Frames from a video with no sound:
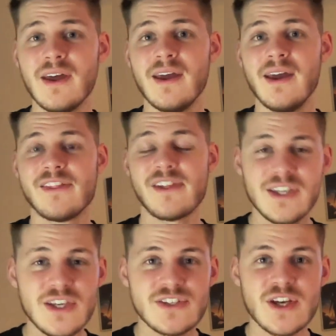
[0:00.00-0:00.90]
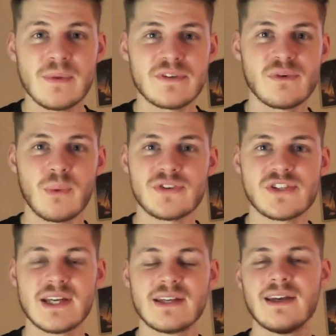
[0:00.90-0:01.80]
Thank you so much for
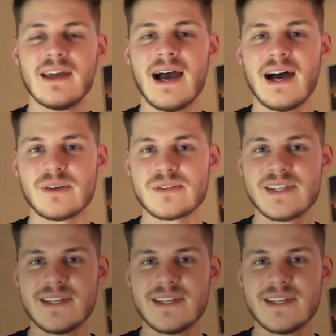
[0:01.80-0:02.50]
watching, and I'll see you